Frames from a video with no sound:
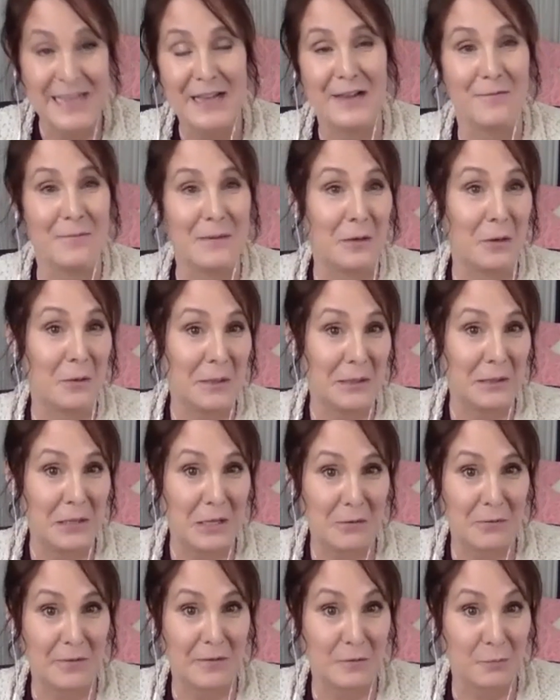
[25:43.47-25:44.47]
I've been going
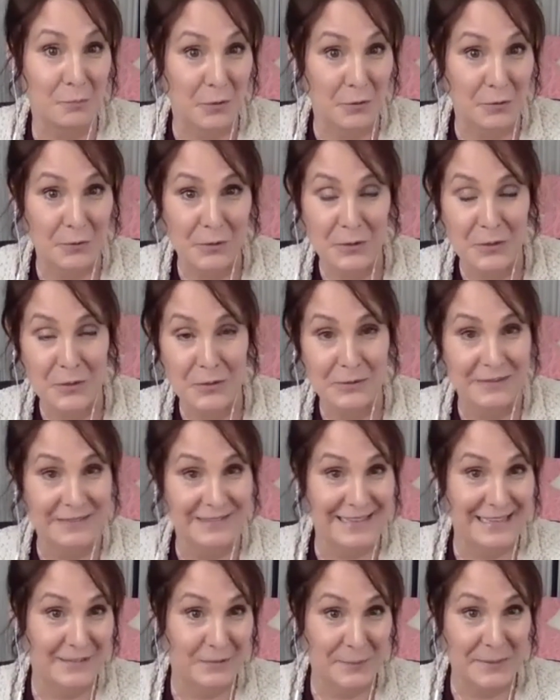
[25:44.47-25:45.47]
along with this protocol because
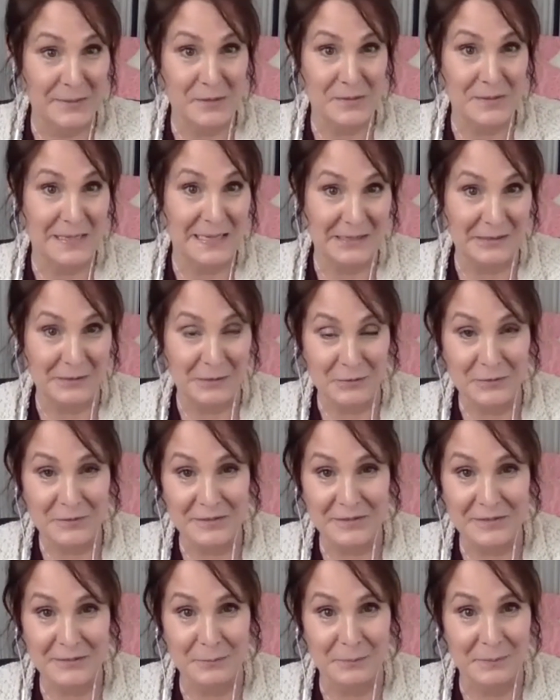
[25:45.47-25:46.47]
that's been your
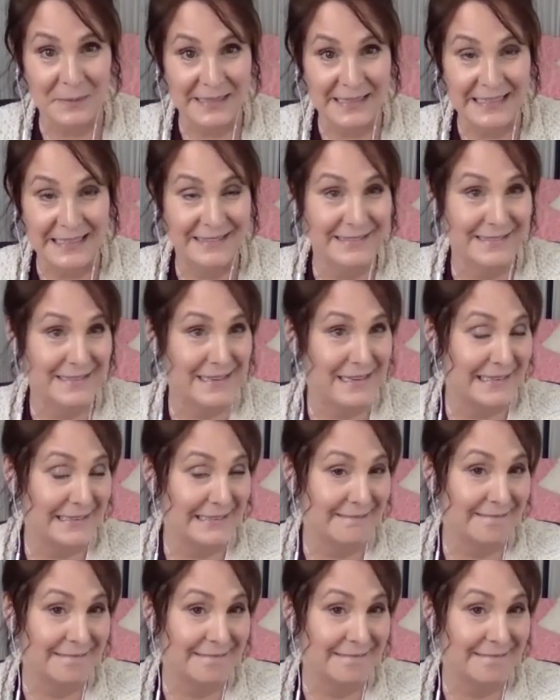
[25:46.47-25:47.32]
diagnosis, but it's not.